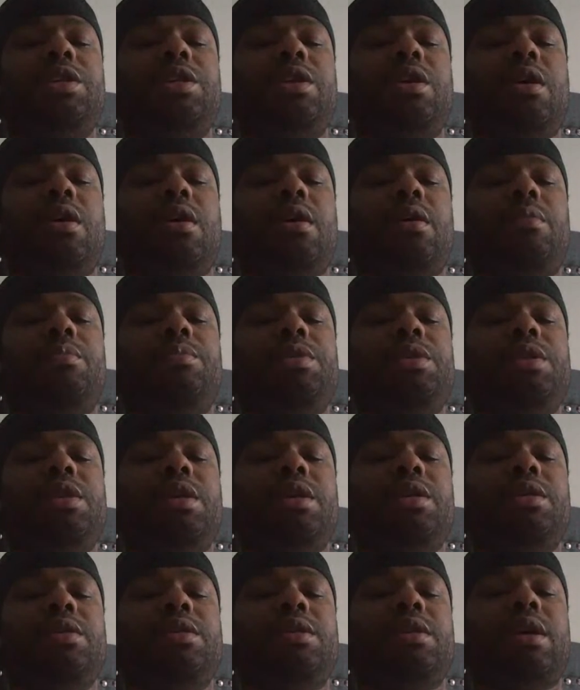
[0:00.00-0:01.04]

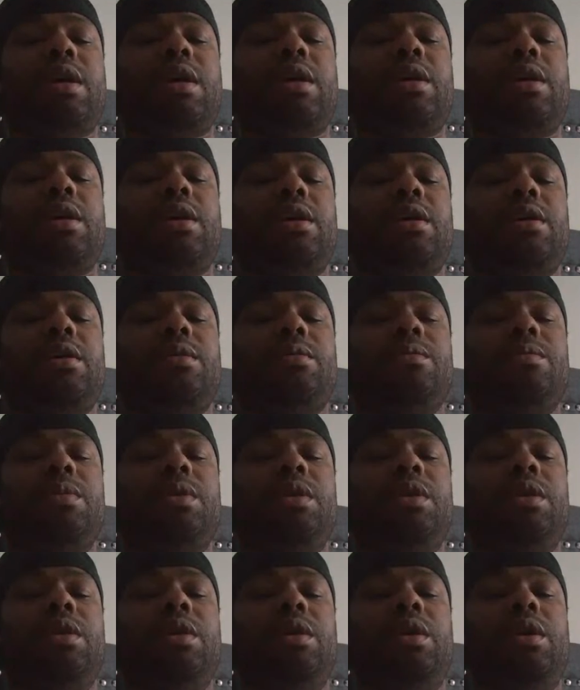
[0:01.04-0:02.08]
herbs.com.
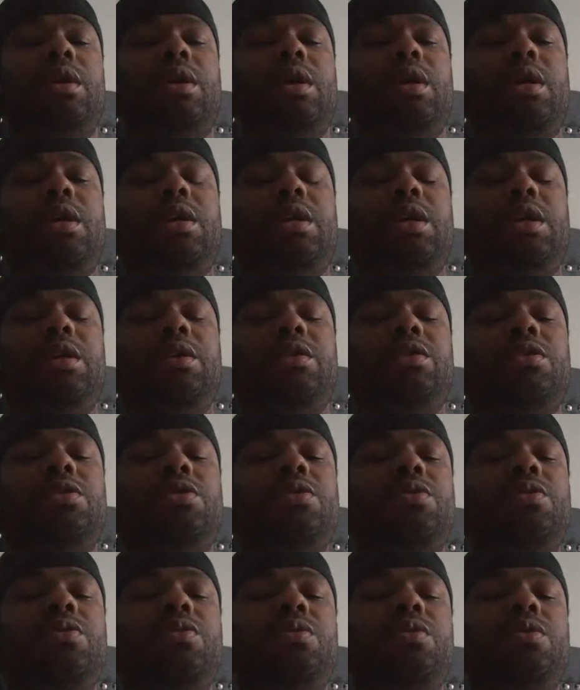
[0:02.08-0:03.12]
And then
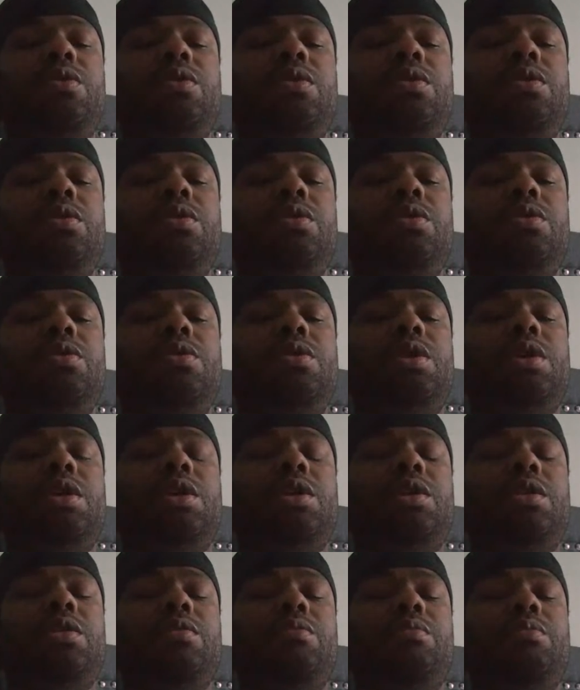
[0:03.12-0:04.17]
you
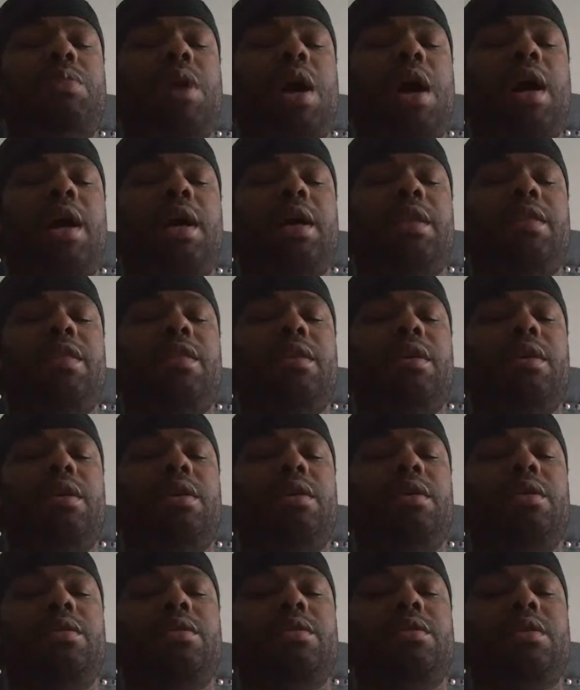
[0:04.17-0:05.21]
can buy
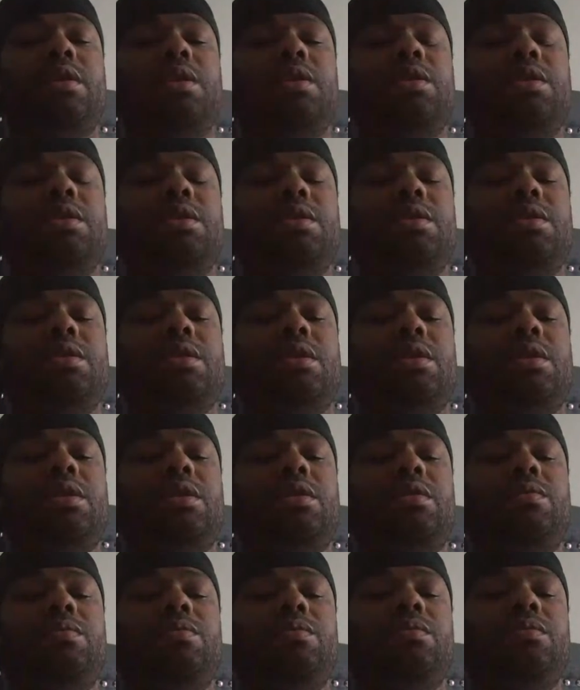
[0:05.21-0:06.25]
things such as
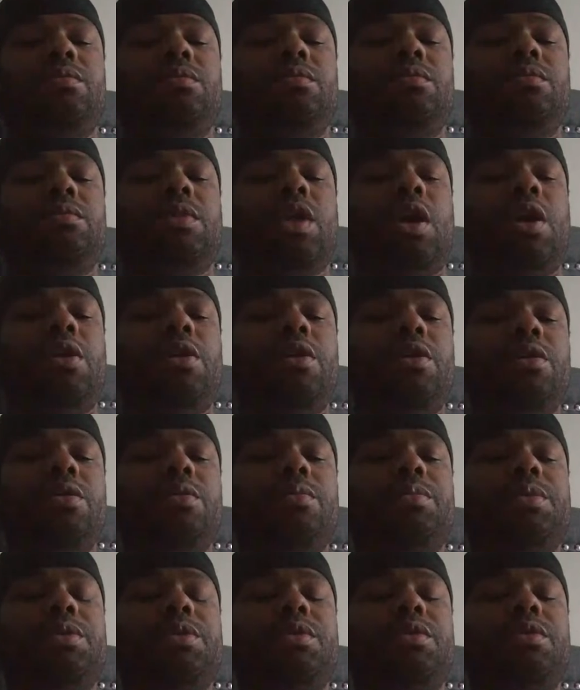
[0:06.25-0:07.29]

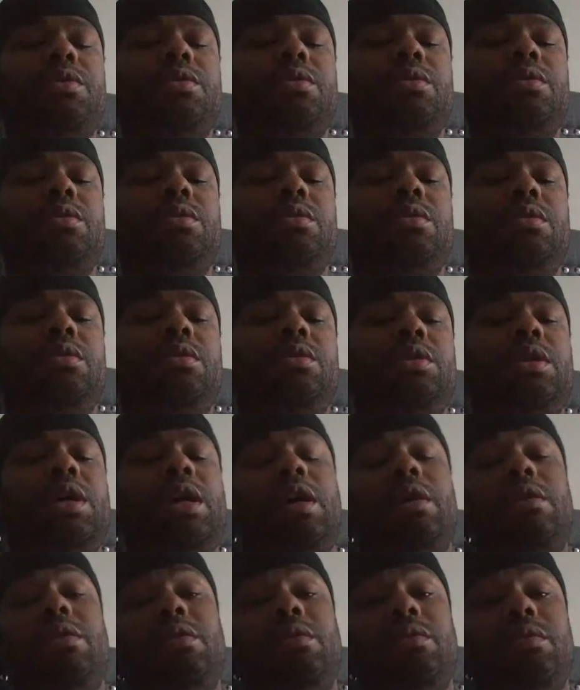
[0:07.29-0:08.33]
herbs
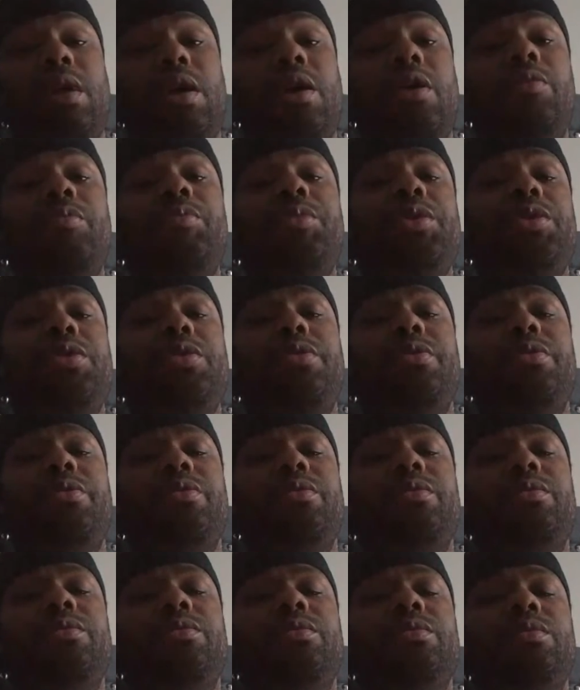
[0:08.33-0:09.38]
that'll help you,
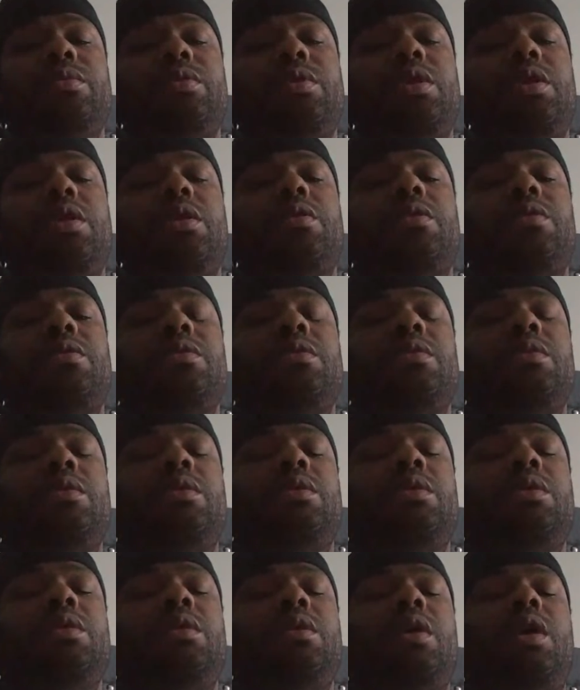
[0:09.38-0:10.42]
you know,
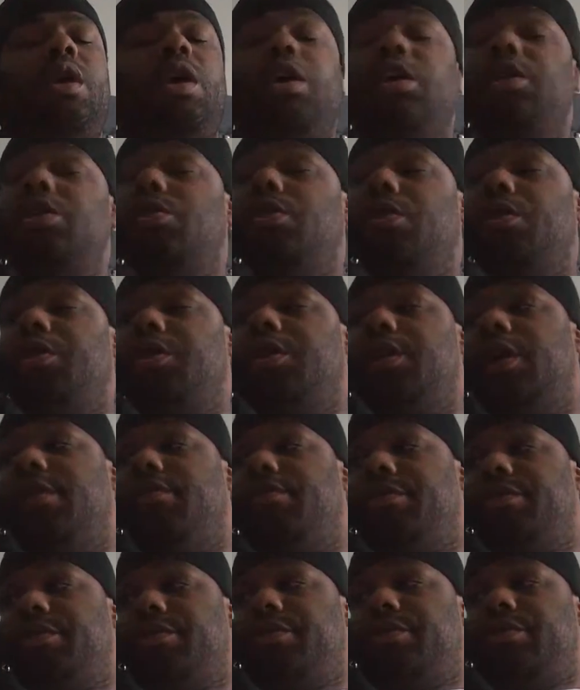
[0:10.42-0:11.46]
in your
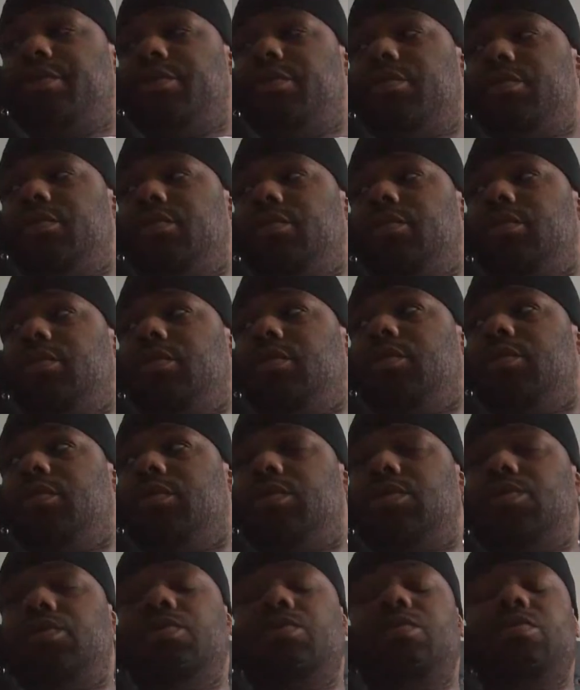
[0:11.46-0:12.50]
endeavors
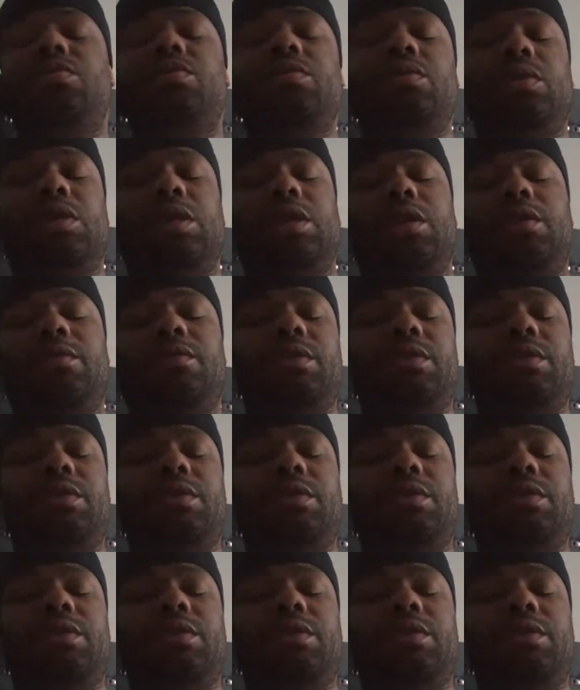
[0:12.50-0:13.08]
to live